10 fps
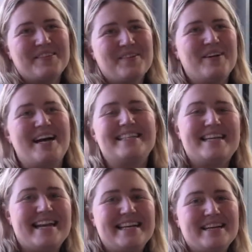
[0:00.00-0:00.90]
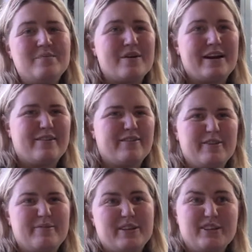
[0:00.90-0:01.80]
But taking a break
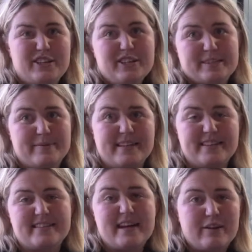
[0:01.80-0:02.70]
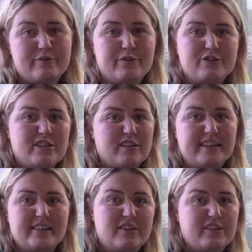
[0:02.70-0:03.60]
from news, because
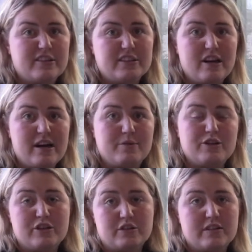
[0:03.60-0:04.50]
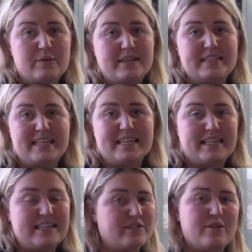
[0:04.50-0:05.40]
unfortunately a lot of the time the news that we're
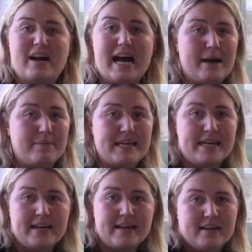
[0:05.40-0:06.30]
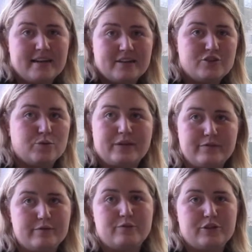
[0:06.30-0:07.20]
seeing is not happy,
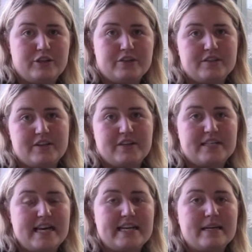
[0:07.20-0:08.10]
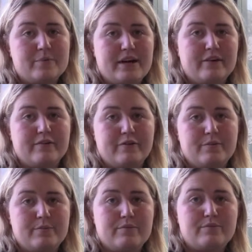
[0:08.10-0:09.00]
joyful news. So taking a break
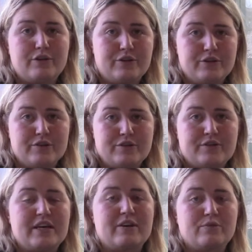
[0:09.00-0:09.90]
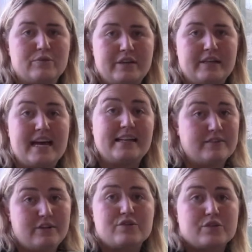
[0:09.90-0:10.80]
from news can really,
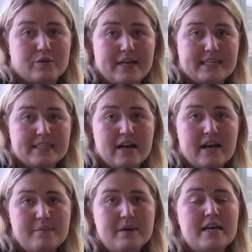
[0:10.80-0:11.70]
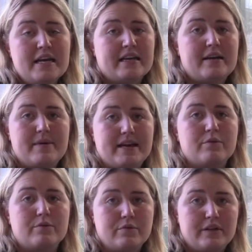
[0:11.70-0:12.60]
and your screen time can make a
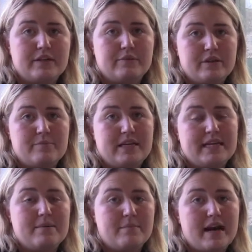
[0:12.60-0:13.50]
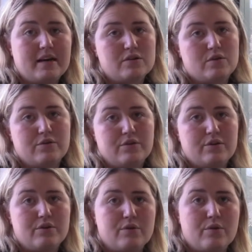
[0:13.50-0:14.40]
really, really big impact
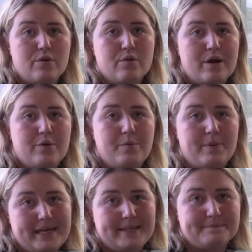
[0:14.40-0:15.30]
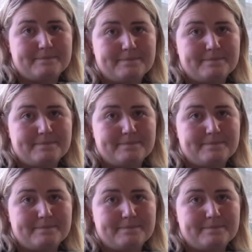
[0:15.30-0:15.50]
on your well-being.